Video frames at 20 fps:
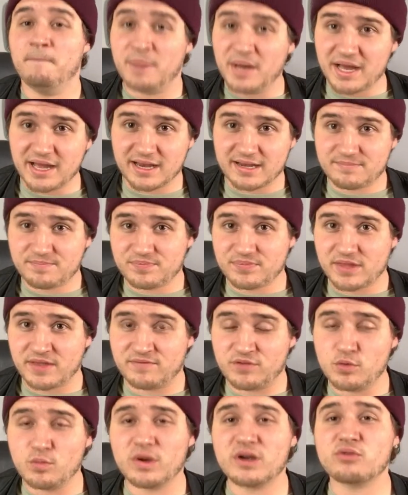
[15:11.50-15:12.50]
But
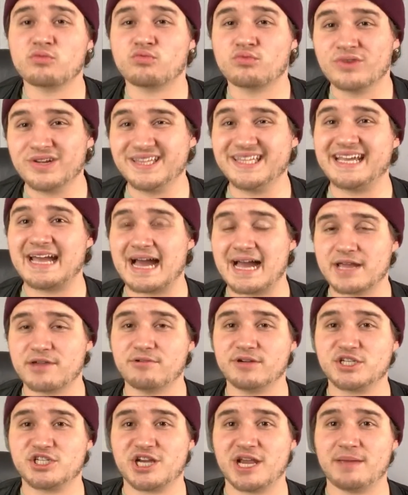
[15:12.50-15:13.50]
if you want a really
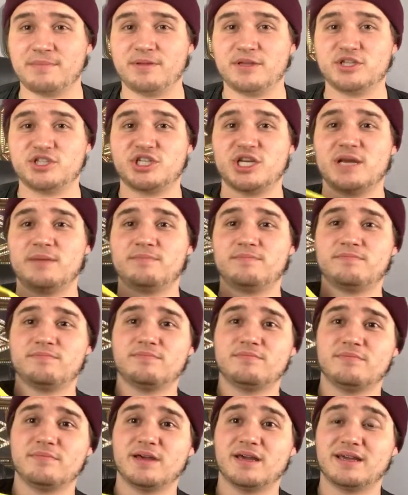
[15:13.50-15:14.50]
accurate championship,
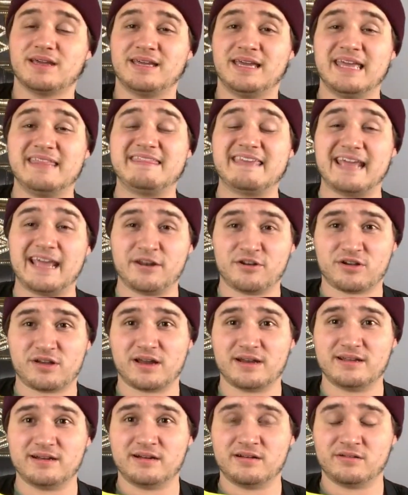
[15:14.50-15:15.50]
get the
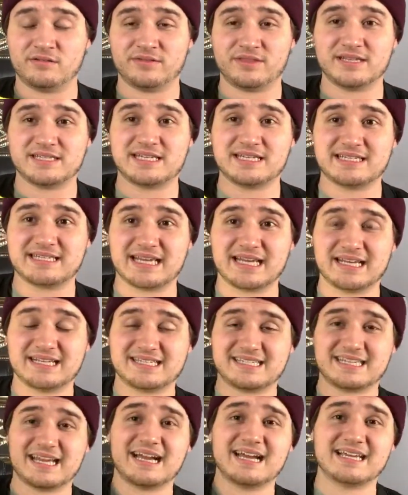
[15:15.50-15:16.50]
Intercontinental. This is
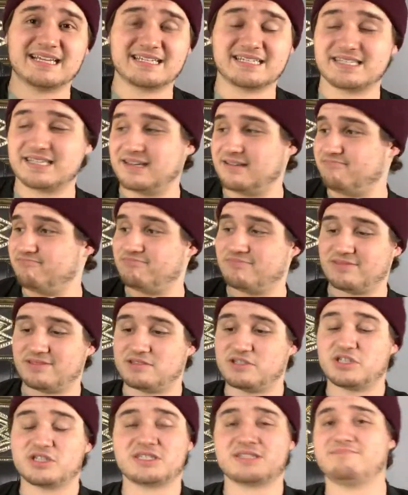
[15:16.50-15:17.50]
size,
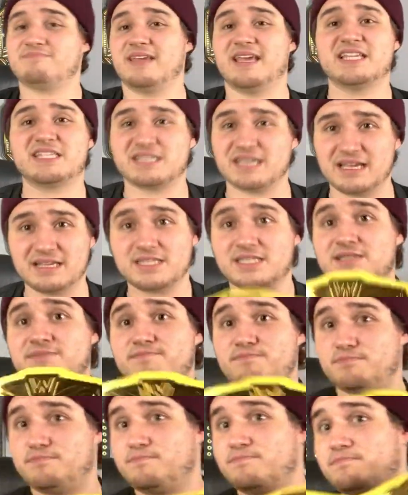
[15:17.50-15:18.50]
just it's
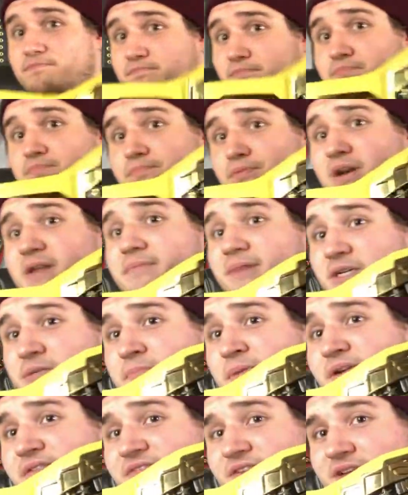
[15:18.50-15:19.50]
pretty much
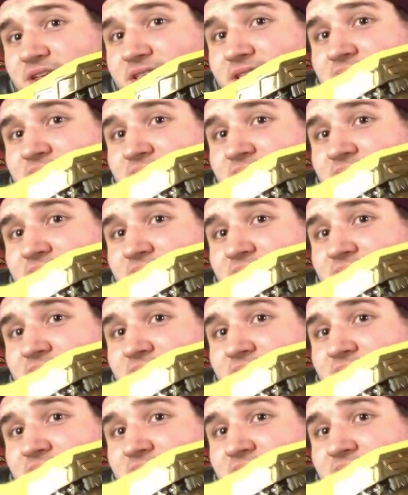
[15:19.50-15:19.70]
perfect.